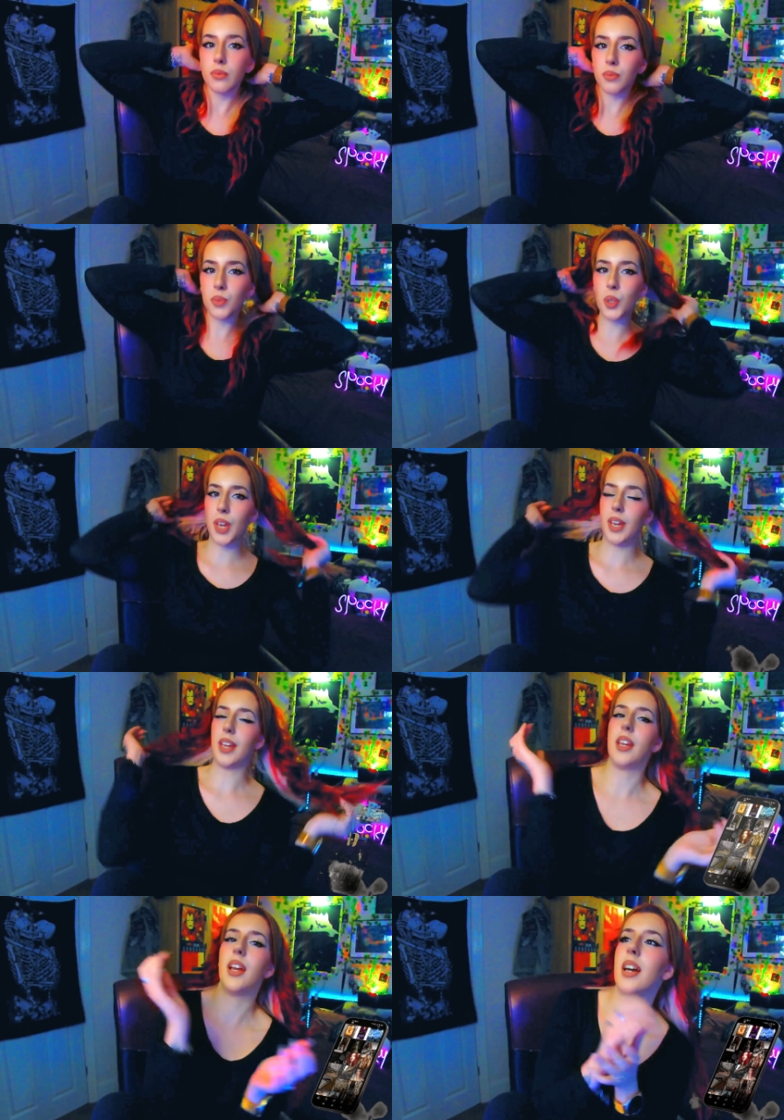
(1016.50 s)

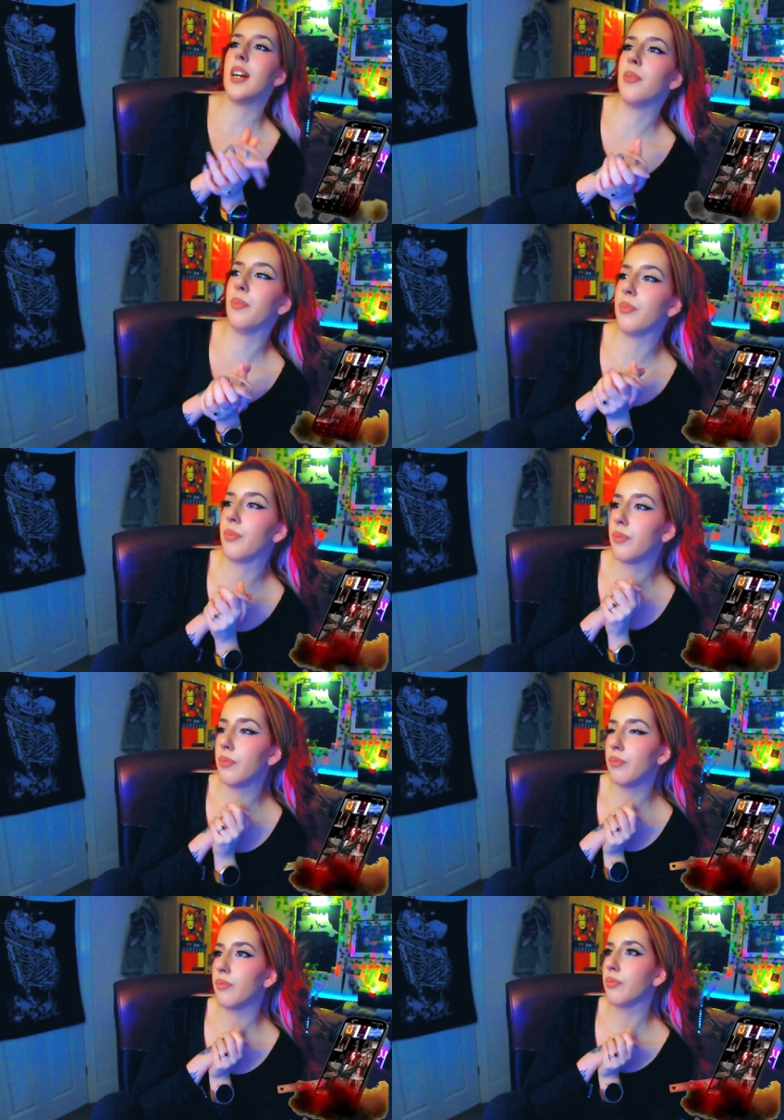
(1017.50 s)
Okay. Um.
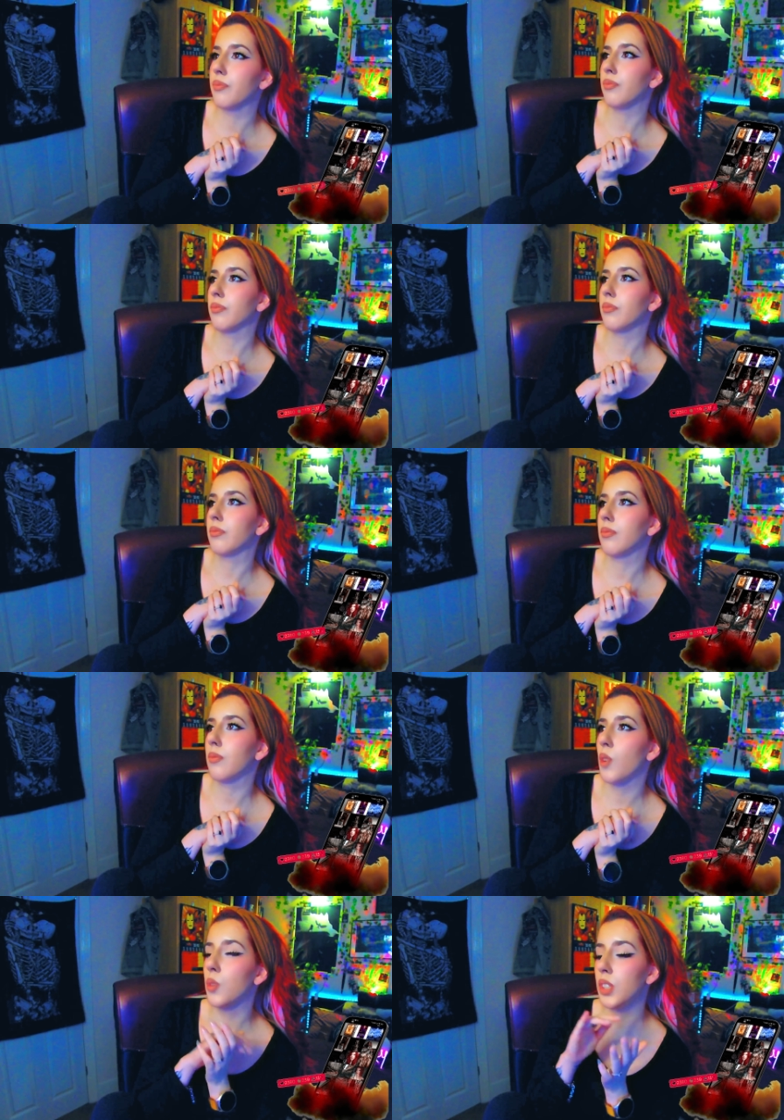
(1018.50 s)

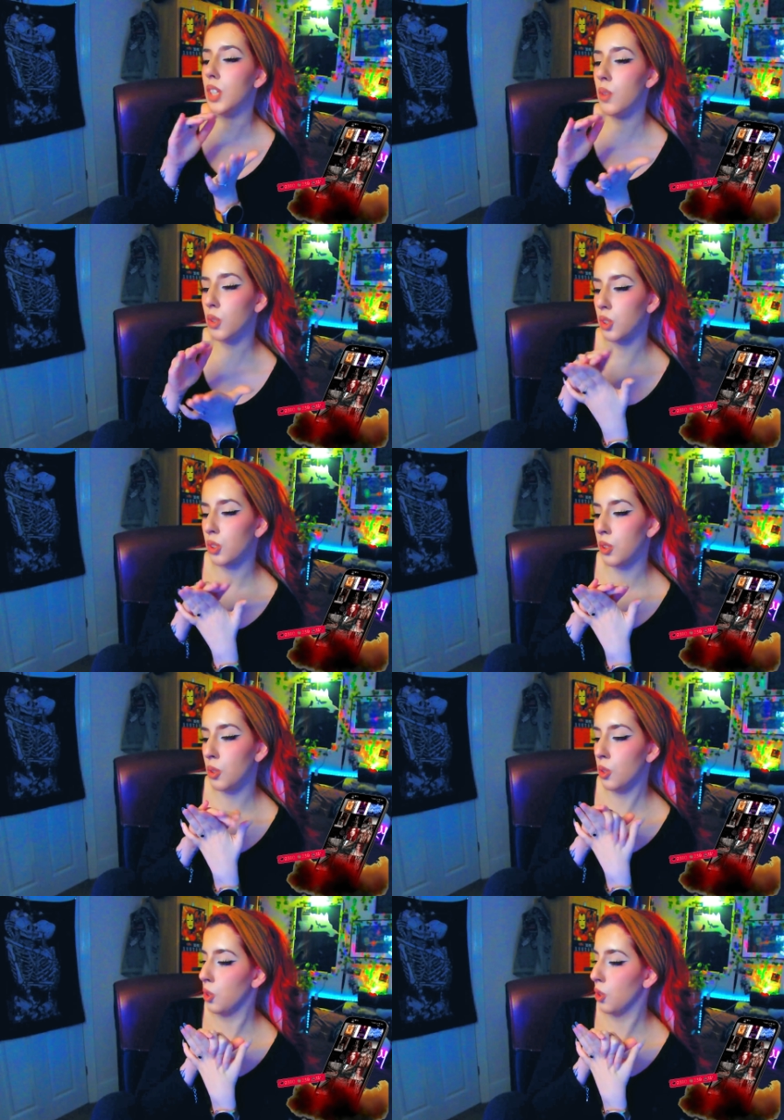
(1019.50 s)
Obviously, it was too
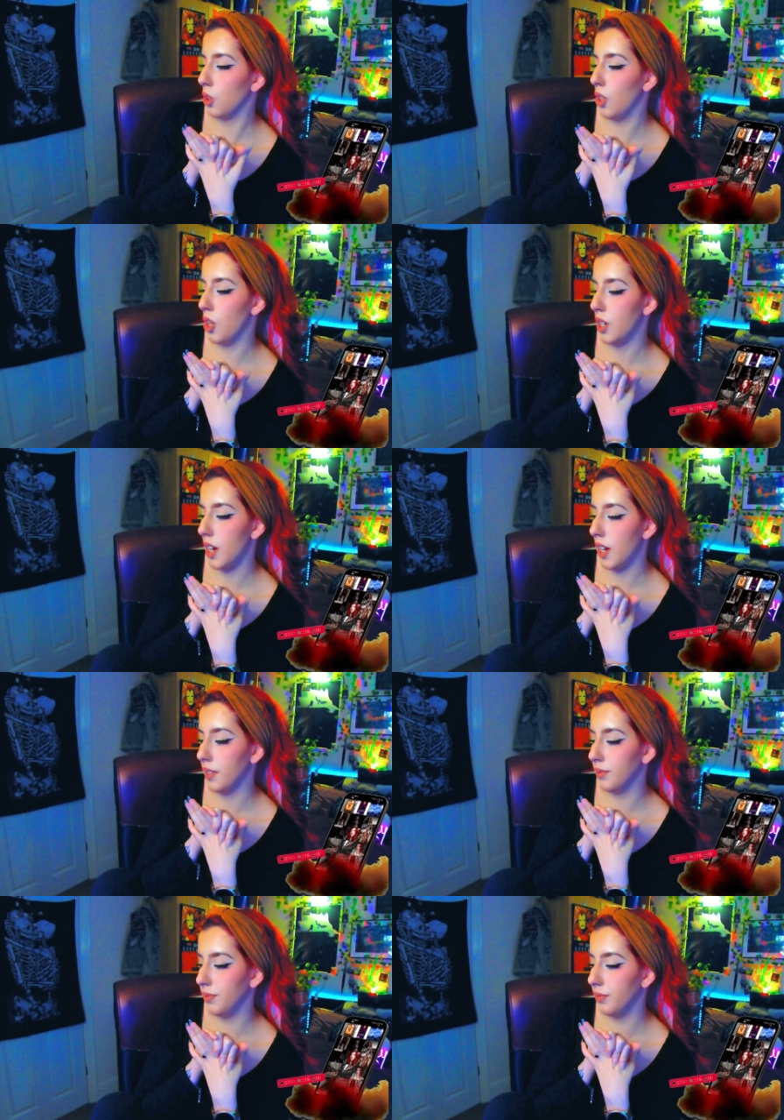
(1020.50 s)
short.
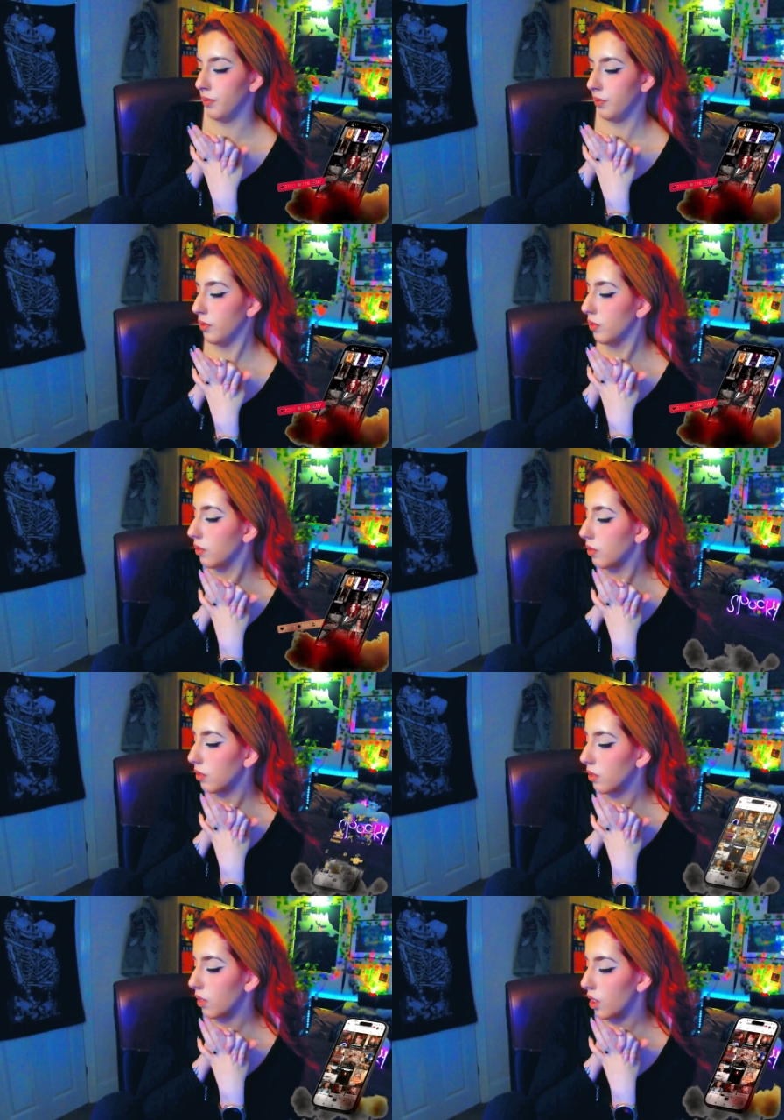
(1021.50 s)
Um.
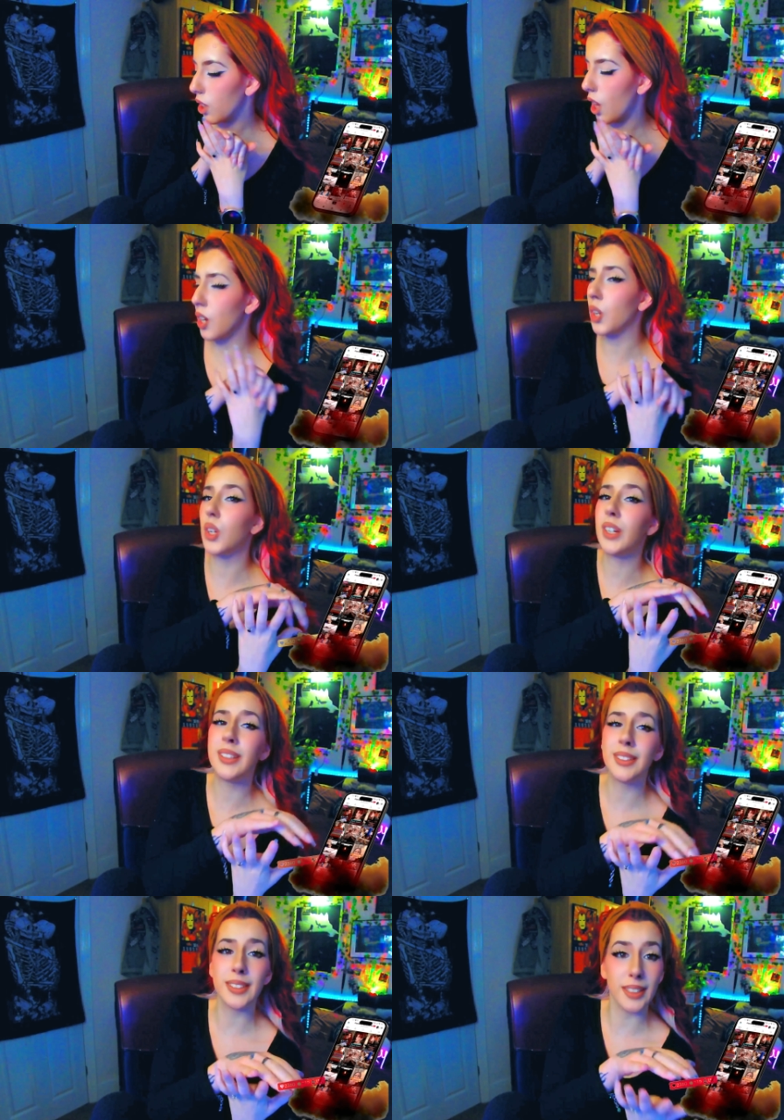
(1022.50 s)
I
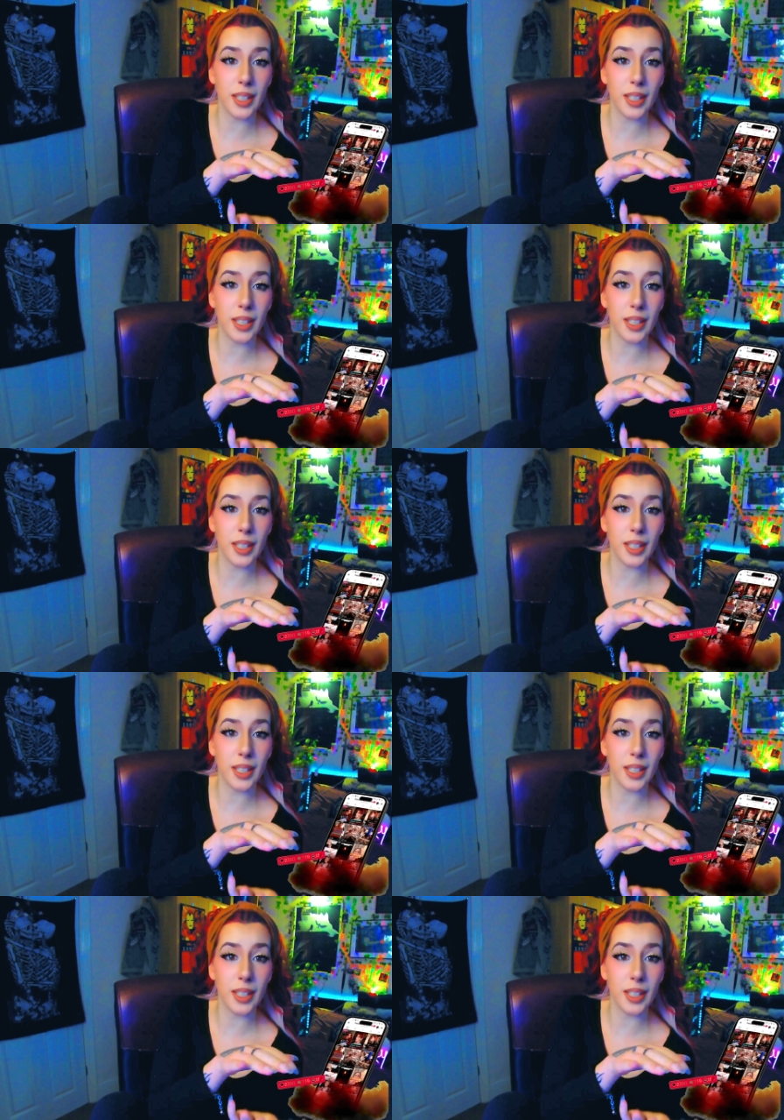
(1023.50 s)
couldn't see